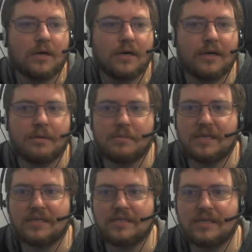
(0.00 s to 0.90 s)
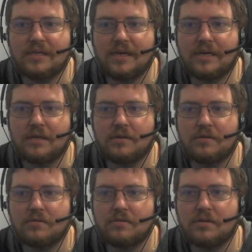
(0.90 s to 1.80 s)
But that's it. Yeah,
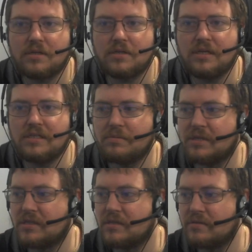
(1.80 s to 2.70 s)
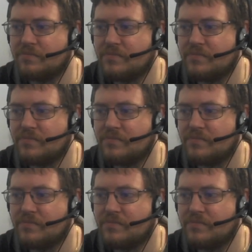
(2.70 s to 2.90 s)
the easy mission.